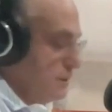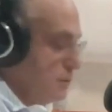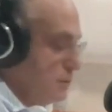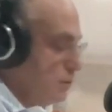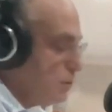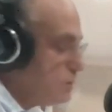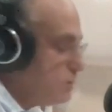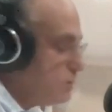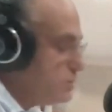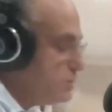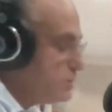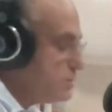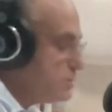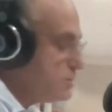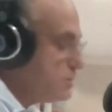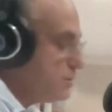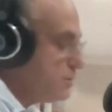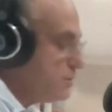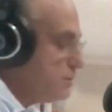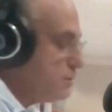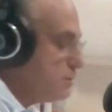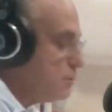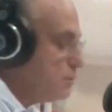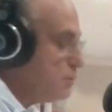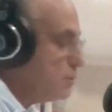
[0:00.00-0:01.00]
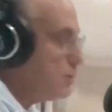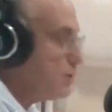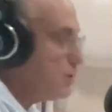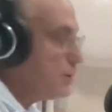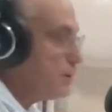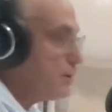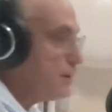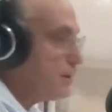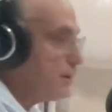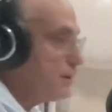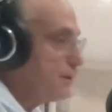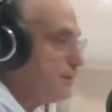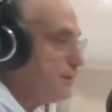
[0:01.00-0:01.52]
when she started
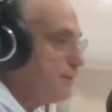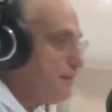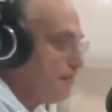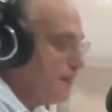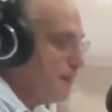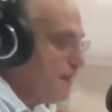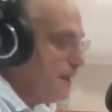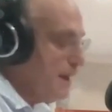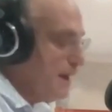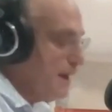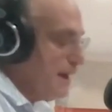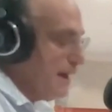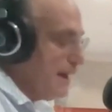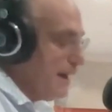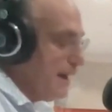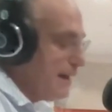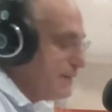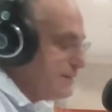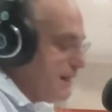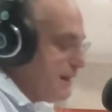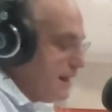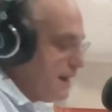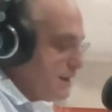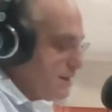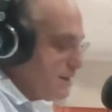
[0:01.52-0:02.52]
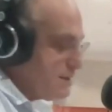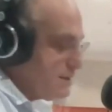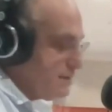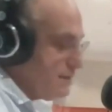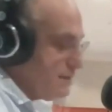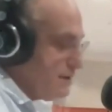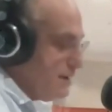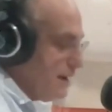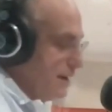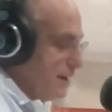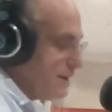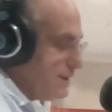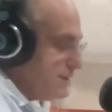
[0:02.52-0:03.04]
working. At the age of
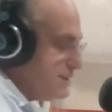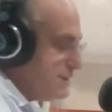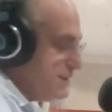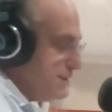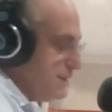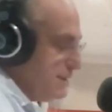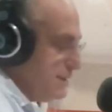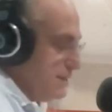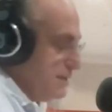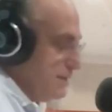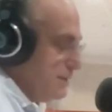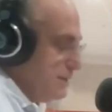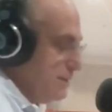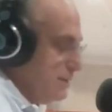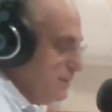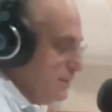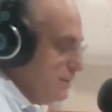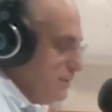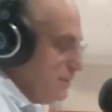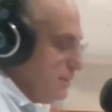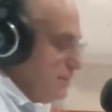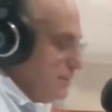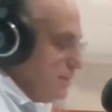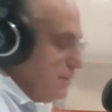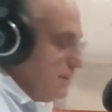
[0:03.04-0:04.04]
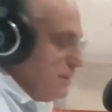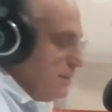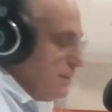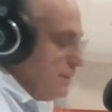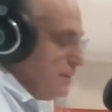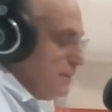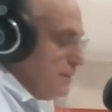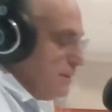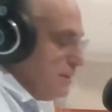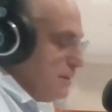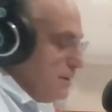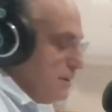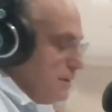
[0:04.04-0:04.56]
19,
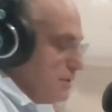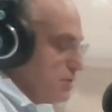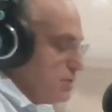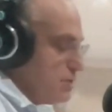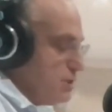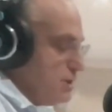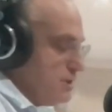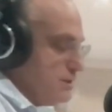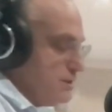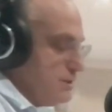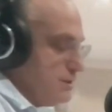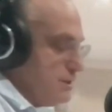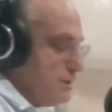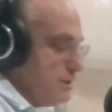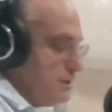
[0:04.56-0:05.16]
she didn't